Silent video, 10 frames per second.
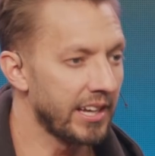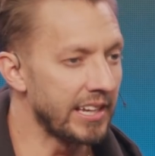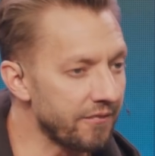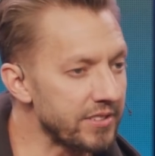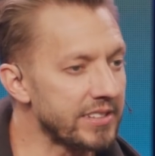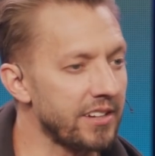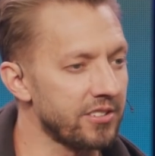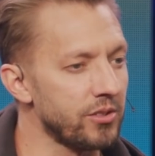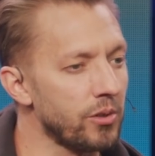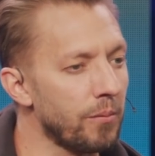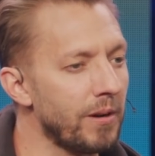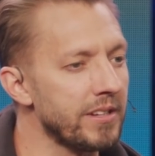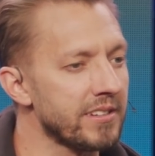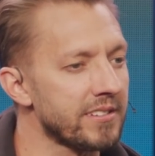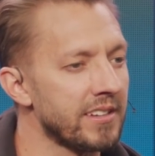An invitation to
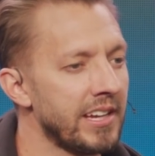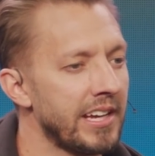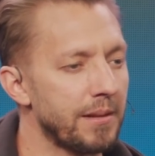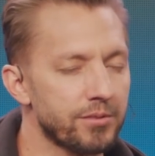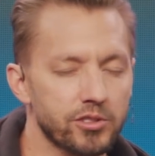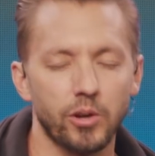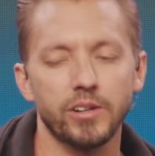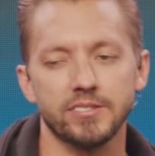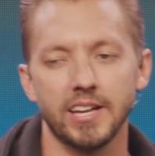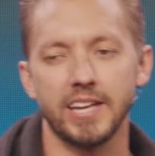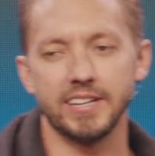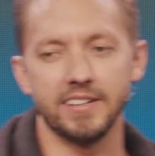abundance. And I'm so excited,